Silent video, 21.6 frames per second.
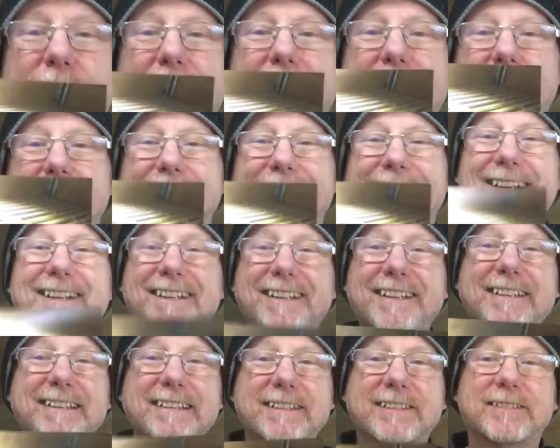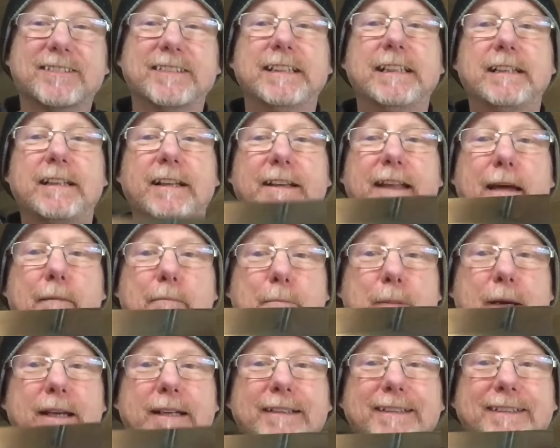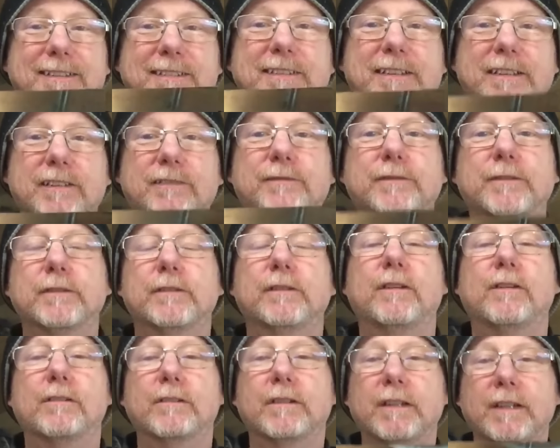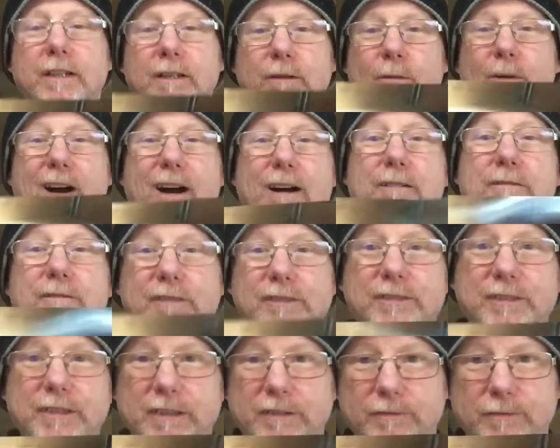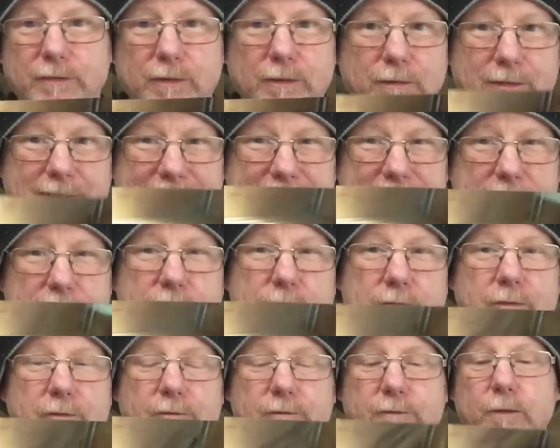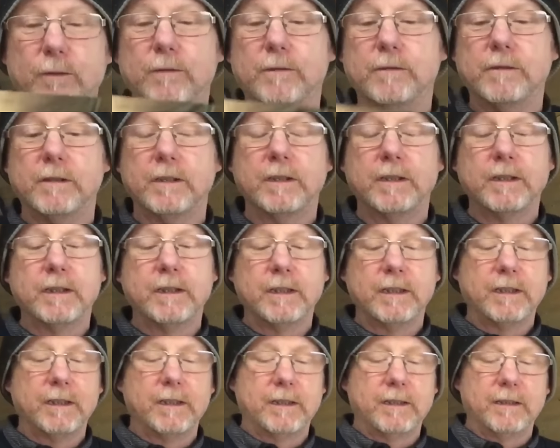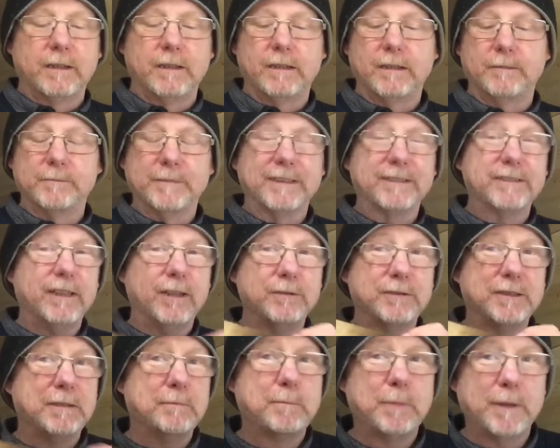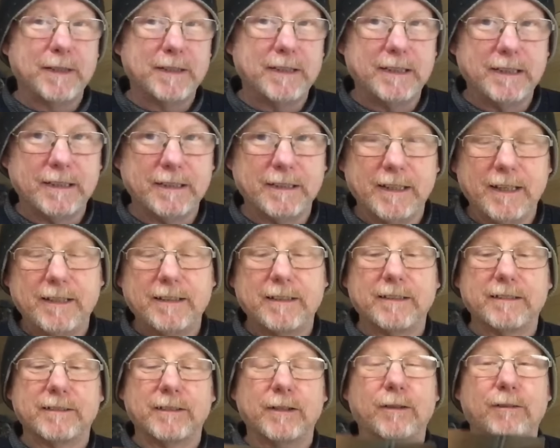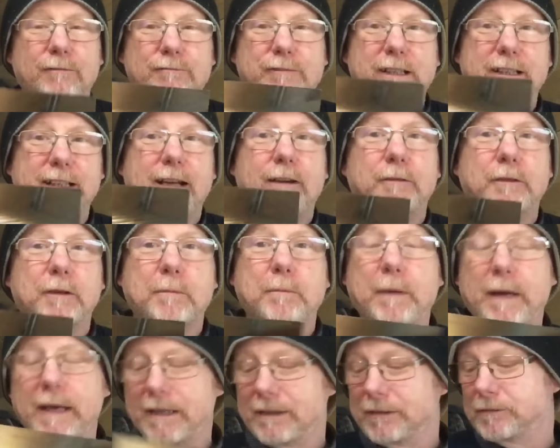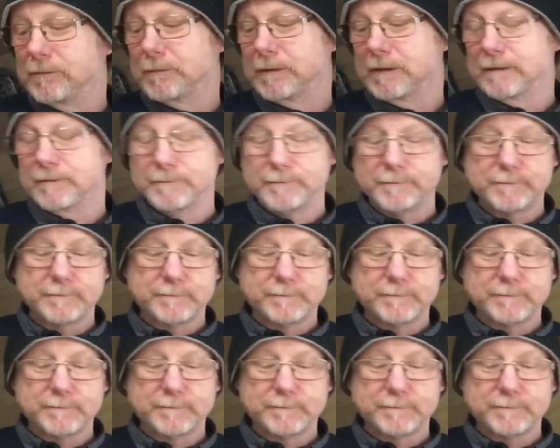they can clearly see that that bed is 6 foot long, or over 6 foot long, it's 6'4". There's no debate in that, and I've written that on the back as well.